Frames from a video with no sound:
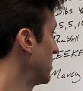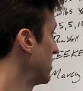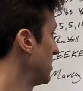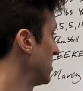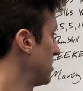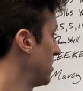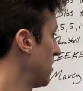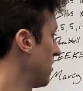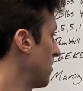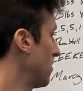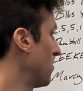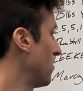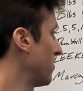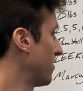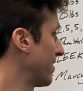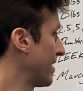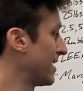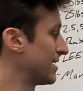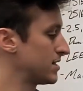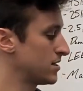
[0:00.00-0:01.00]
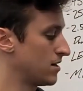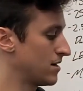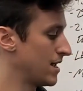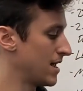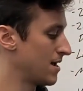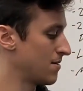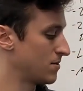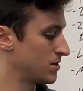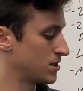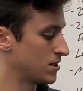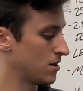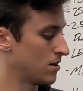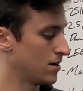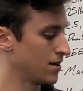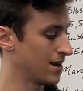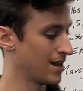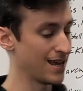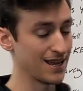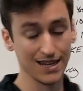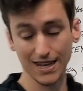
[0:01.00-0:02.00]
So that's on
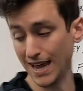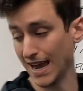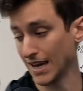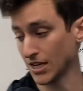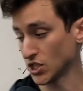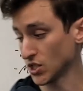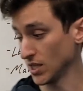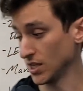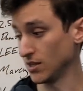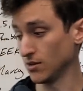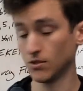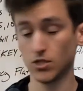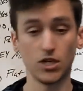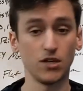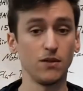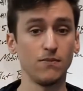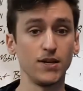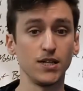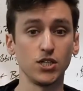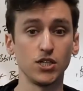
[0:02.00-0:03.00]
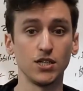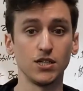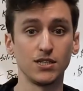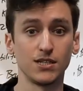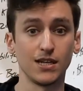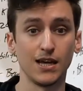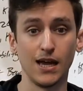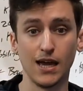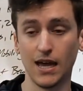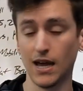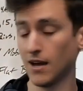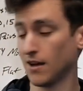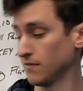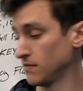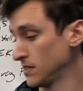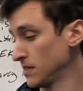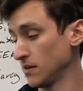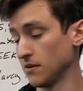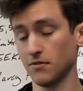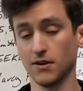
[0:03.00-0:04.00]
Amazon. Actually, those are the benches I have
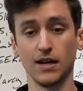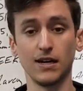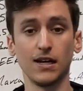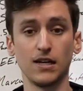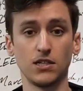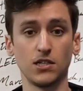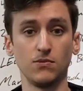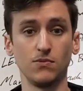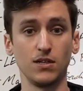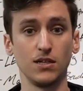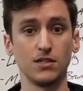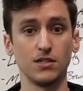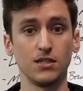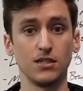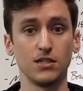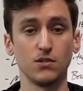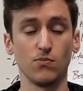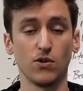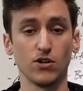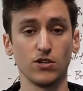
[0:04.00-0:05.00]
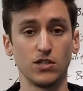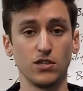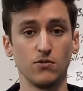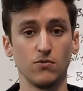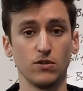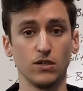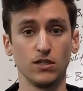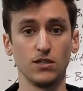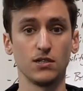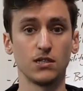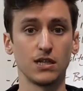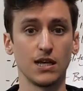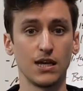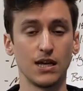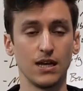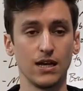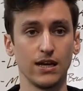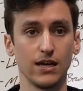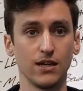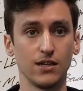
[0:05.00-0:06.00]
sitting right next to me, is these Marcy ones.
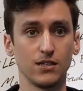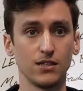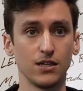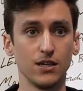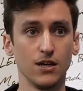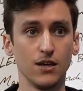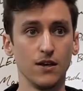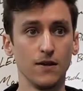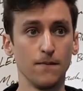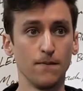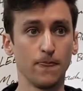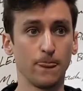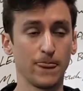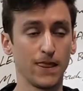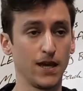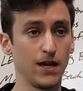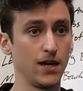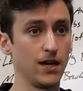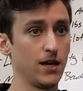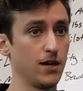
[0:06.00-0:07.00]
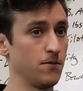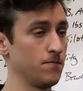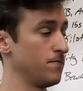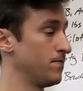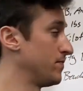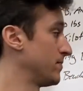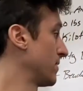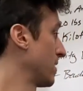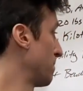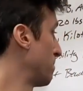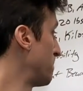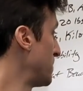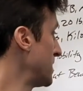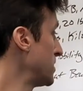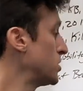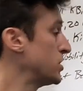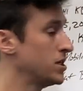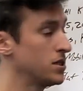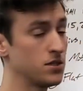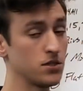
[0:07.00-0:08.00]
And
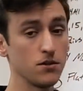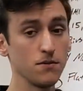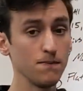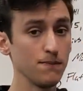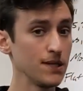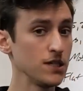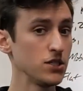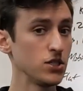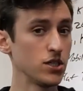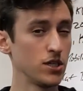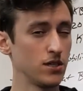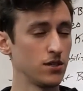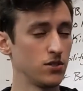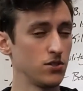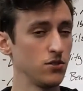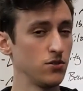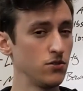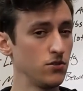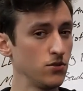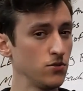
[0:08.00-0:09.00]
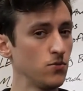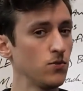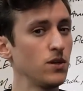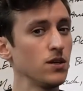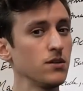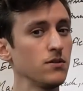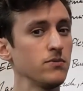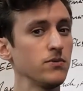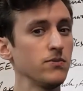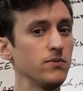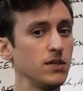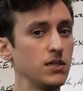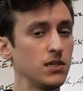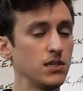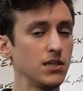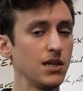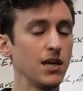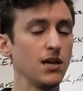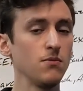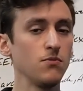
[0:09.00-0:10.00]
benches are benches. You do want them to be
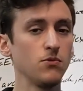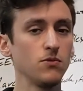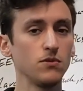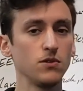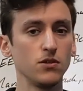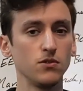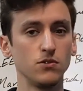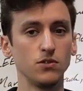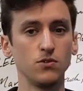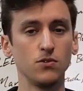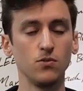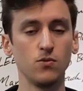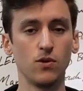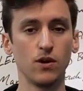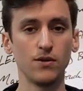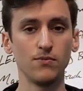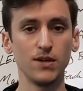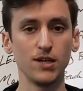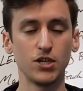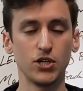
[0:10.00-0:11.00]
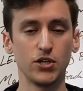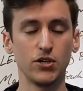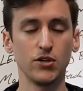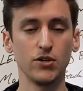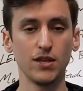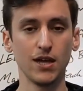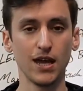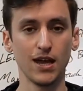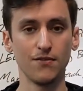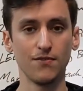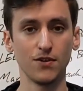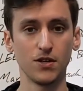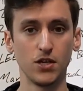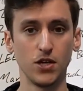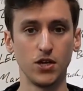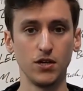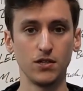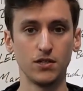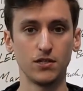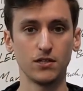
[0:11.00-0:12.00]
stable, and you do want to make sure they have a
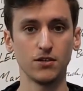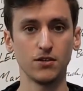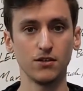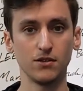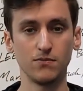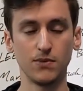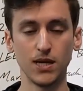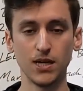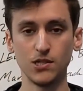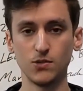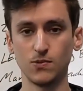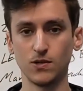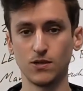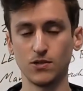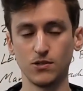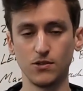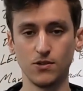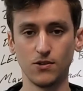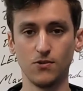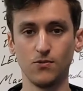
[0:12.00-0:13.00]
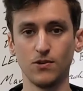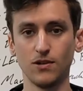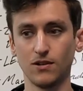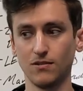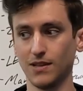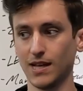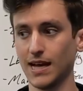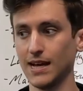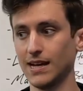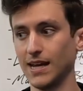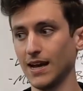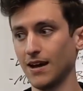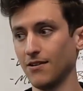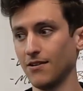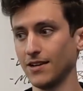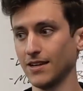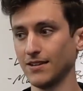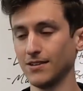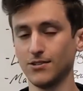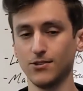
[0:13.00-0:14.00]
good solid base, because you don't want to lie down
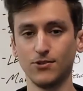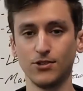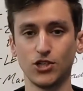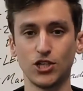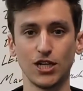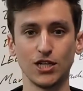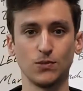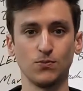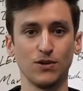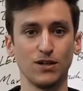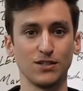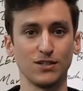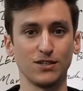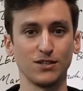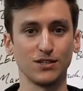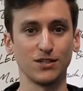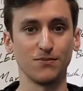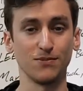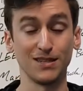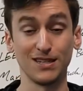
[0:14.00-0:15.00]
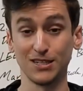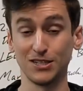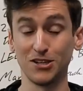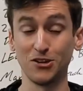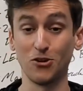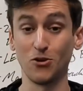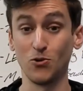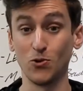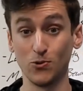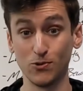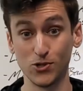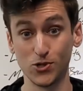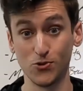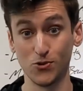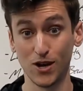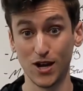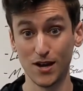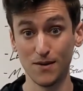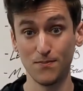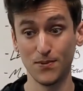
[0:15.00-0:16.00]
and do a chest press on something that's not going to hold you
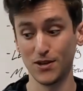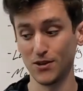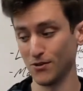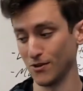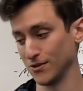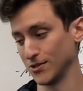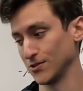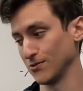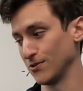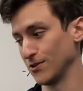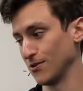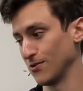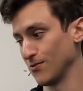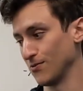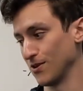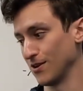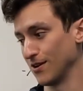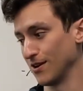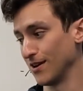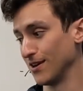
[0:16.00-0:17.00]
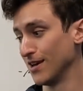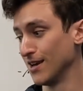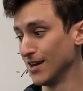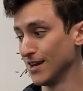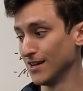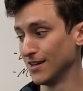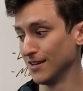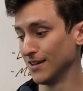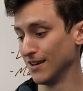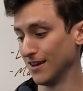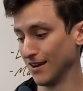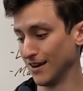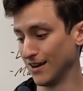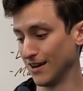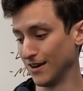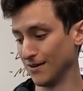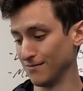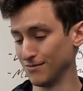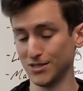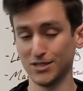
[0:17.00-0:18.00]
up. And you also don't want
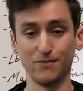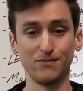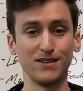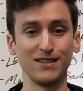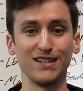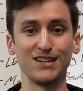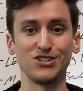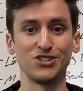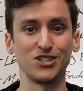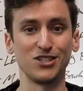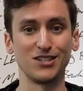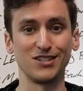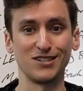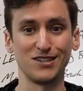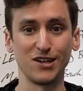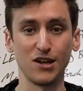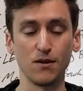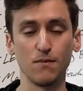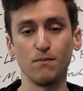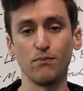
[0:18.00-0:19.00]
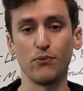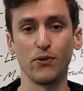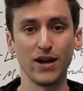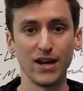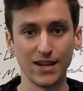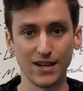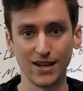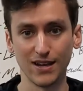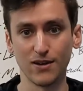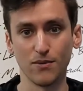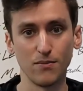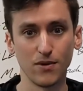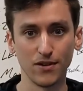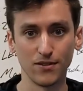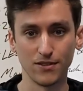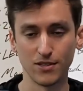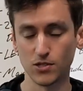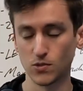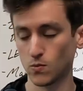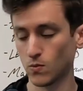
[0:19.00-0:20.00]
something that's just going to break in a
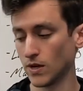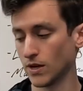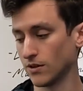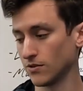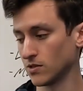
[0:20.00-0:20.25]
month as well.